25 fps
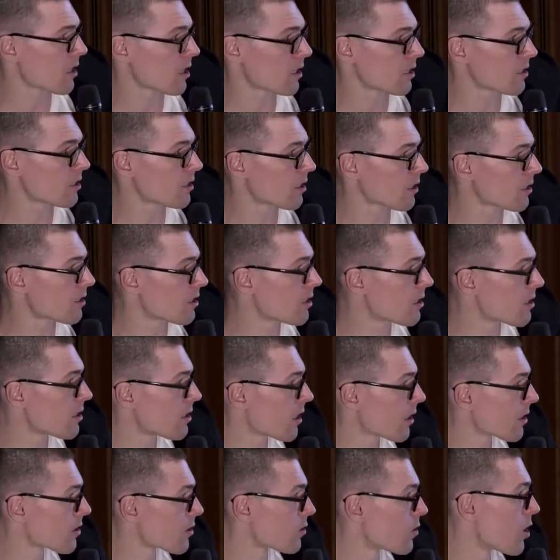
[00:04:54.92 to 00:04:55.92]
and
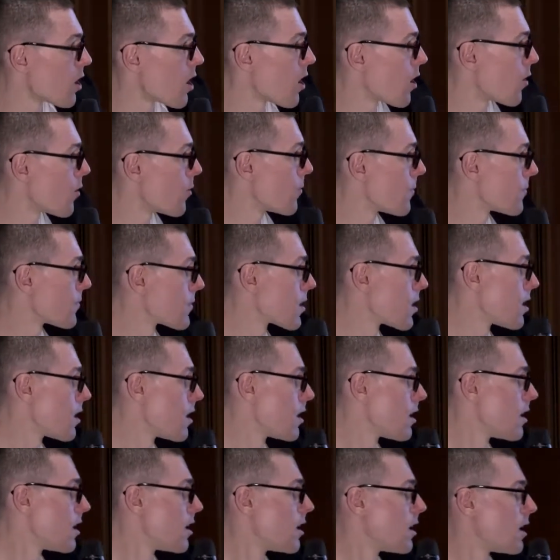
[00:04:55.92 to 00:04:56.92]
66 no.
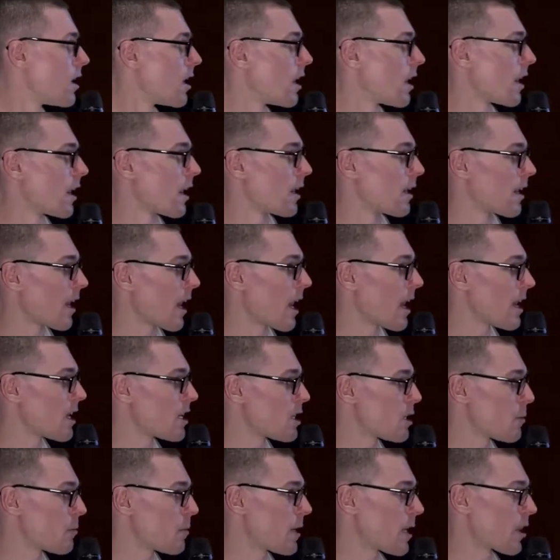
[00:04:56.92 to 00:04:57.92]
and
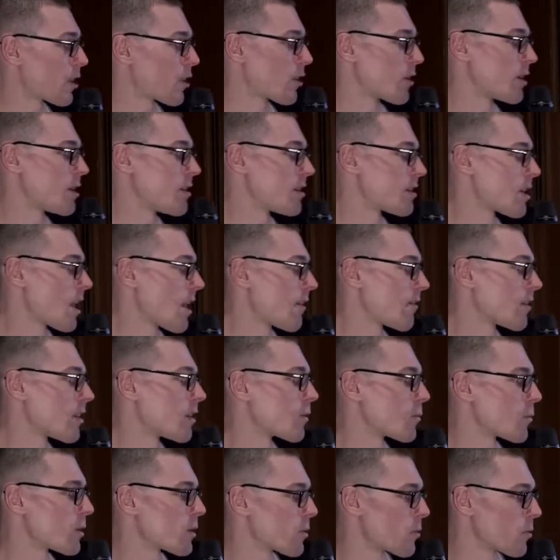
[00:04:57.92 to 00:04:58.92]
AGP
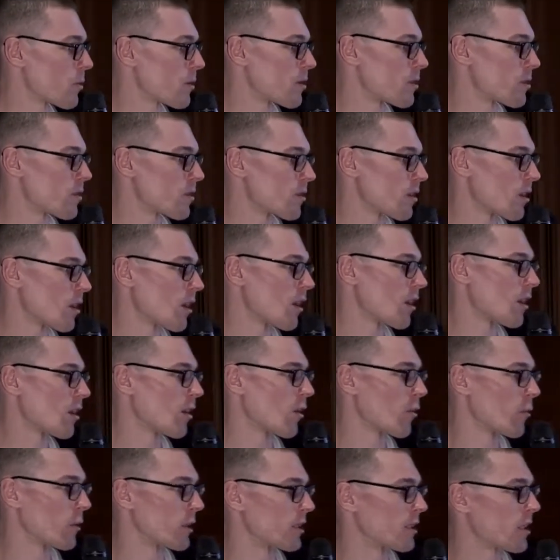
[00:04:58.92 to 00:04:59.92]
37, which was a
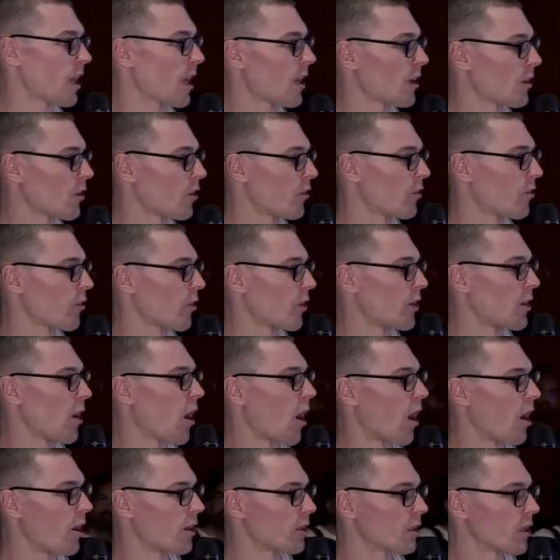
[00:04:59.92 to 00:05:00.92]
retainer for an
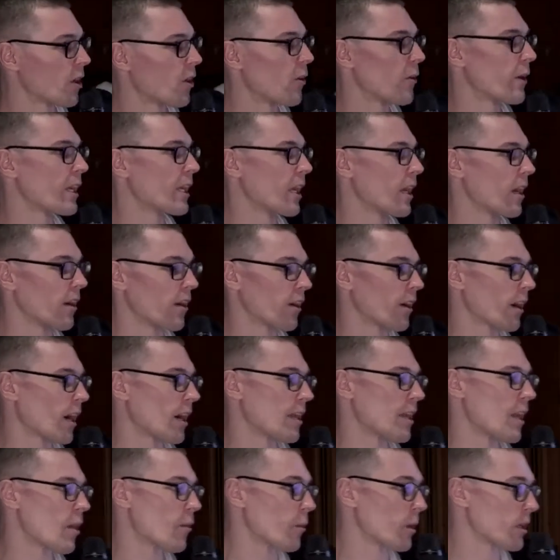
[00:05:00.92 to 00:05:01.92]
ongoing Aragon
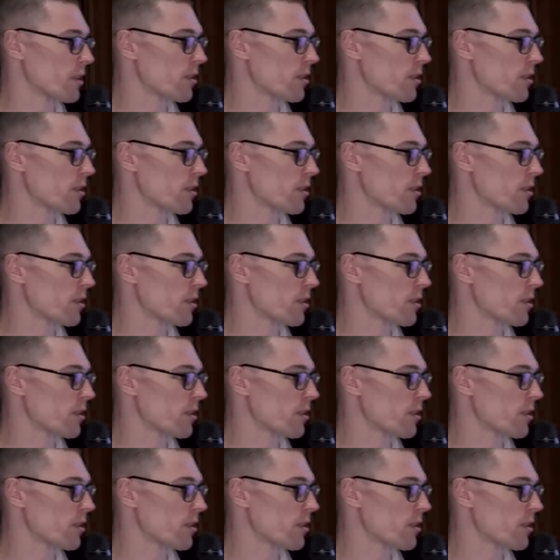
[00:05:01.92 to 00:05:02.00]
network